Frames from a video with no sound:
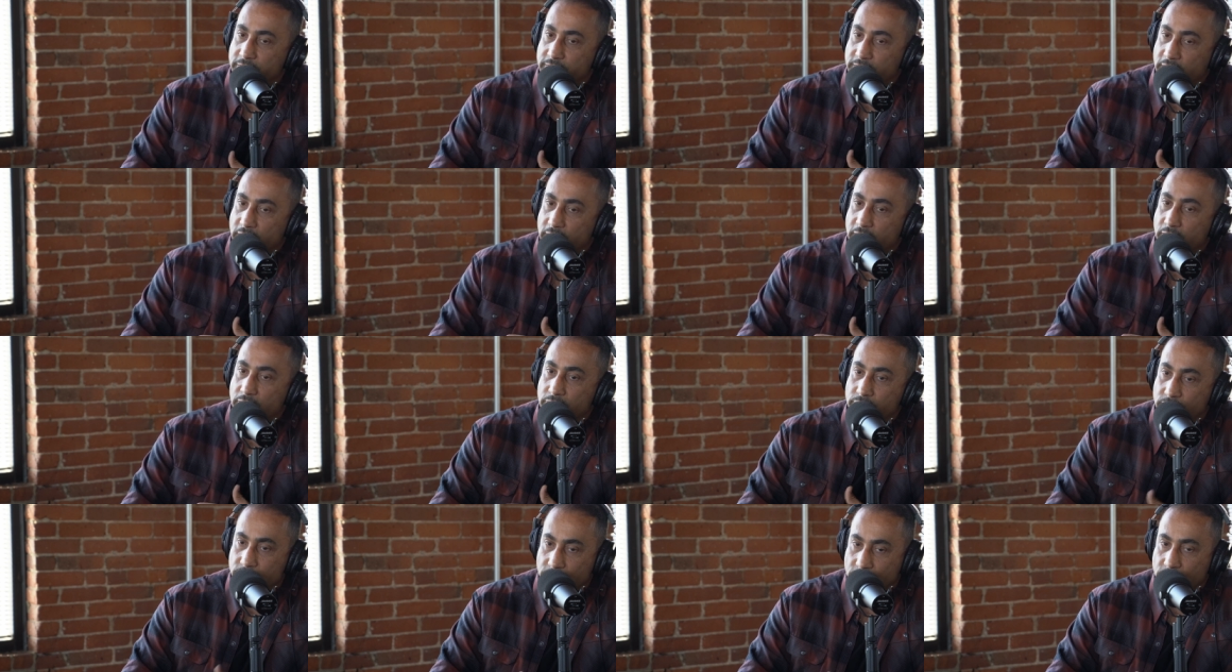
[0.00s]
you
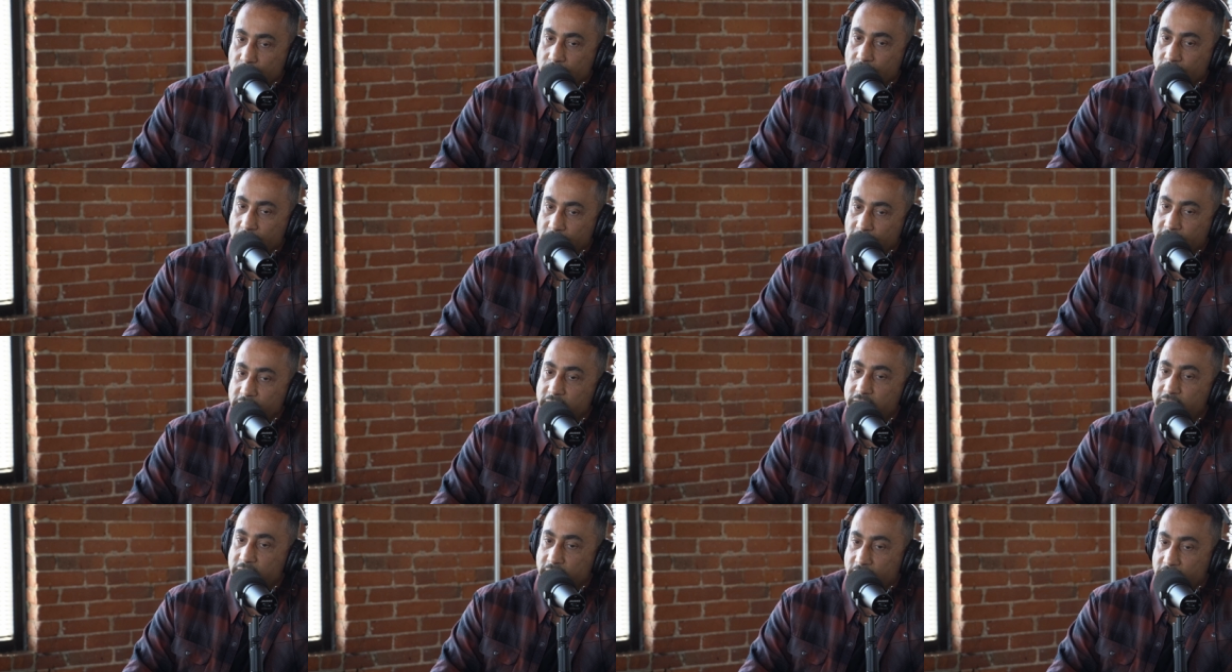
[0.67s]
know,
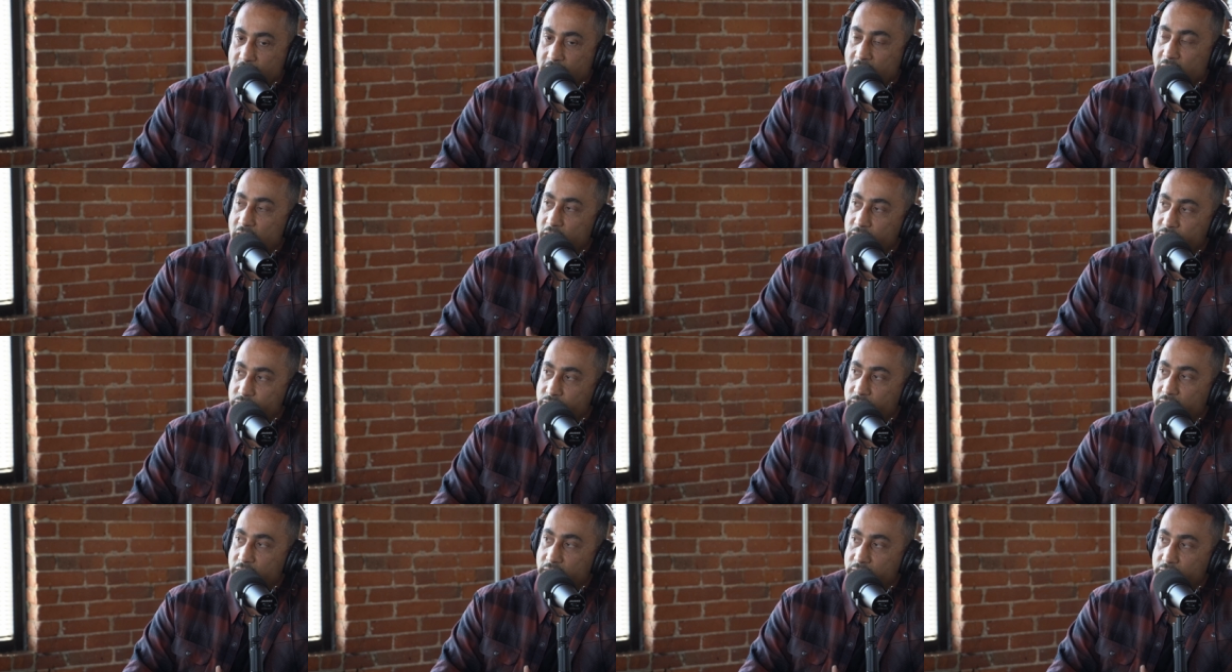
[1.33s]
leaving the
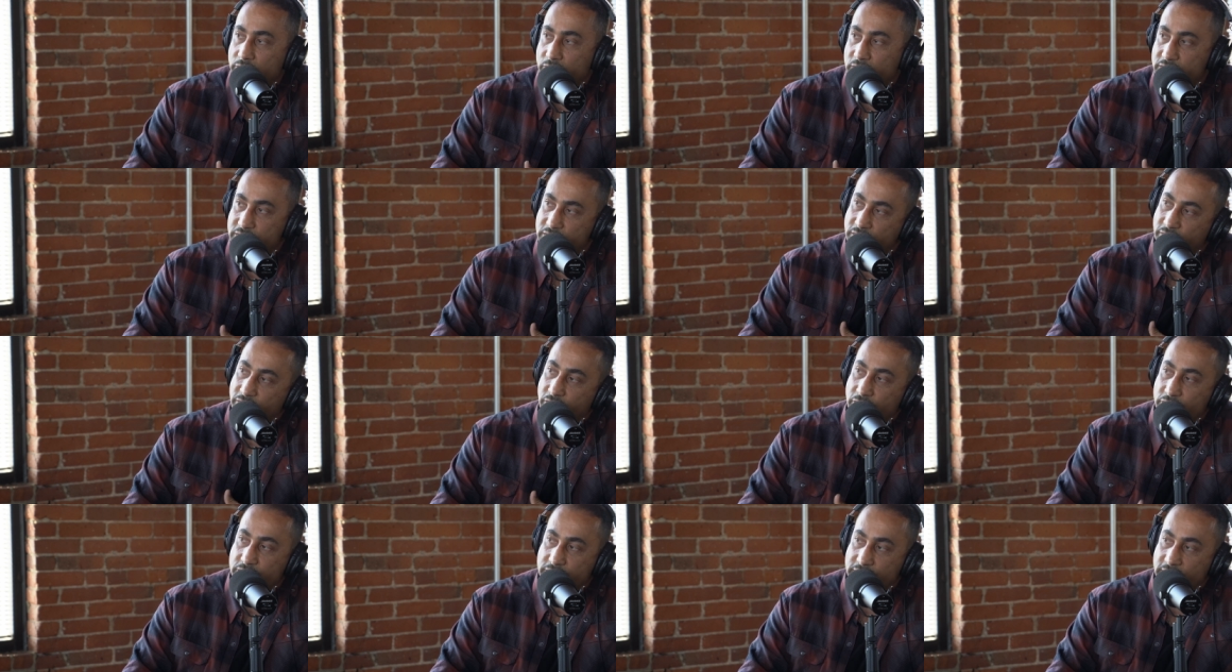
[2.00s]
country was the
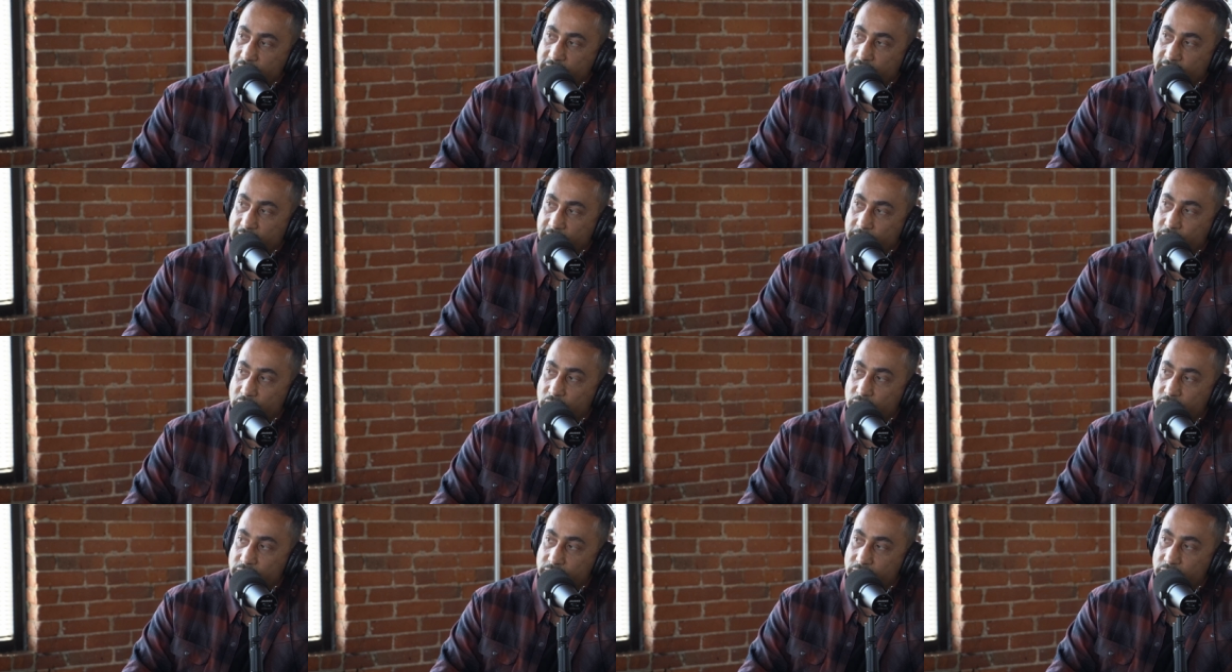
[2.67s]
first thing that I'm
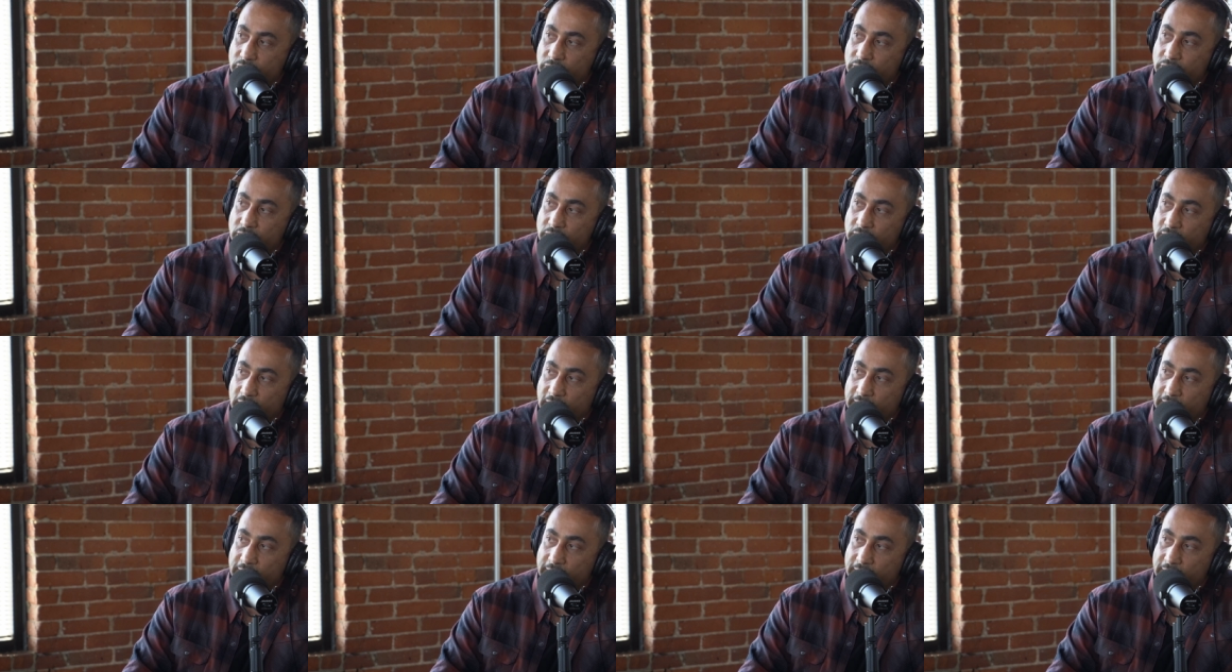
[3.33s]
going to do.